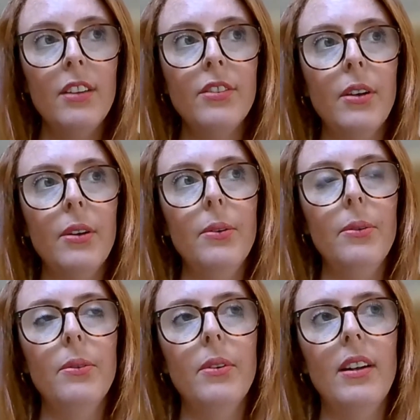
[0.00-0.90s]
So
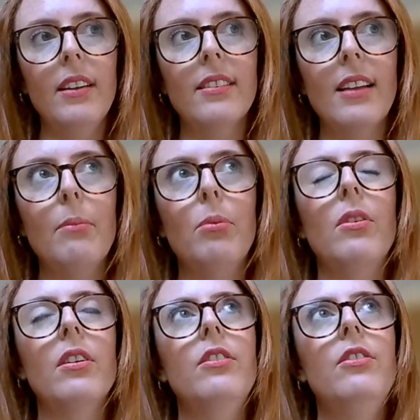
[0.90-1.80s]
an
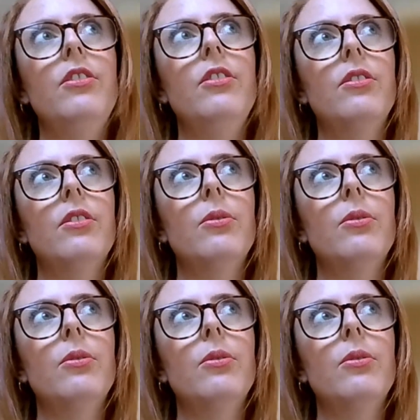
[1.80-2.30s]
example I could use